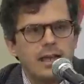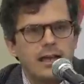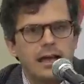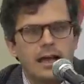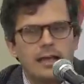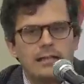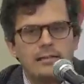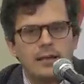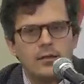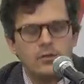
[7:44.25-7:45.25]
And I can
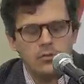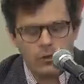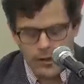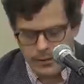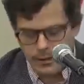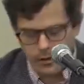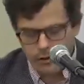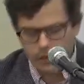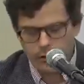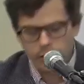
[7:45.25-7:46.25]
tell you on
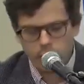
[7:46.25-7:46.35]
our